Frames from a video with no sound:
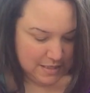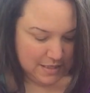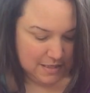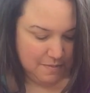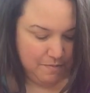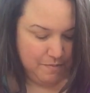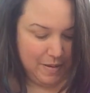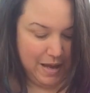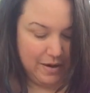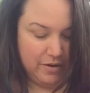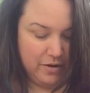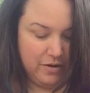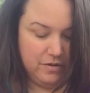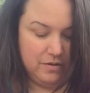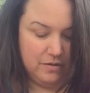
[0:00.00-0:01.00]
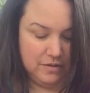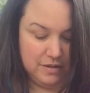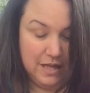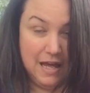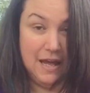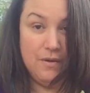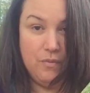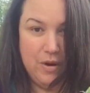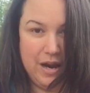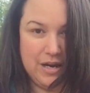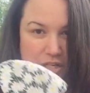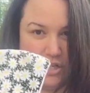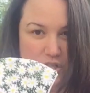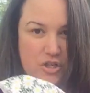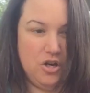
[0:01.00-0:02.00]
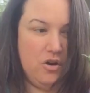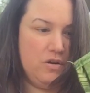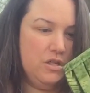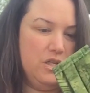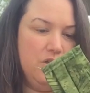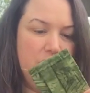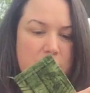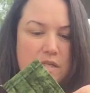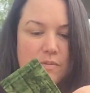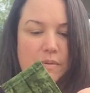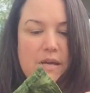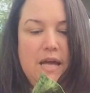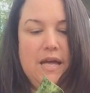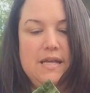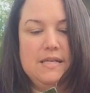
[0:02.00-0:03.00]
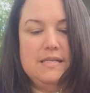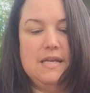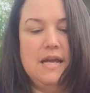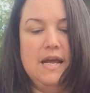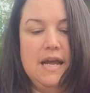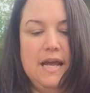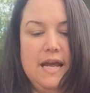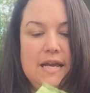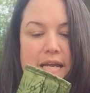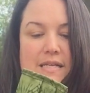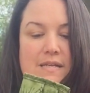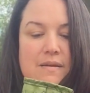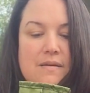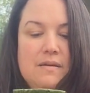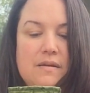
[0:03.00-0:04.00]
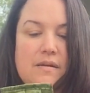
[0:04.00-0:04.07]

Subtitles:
is better than what I just showed you is because it doesn't,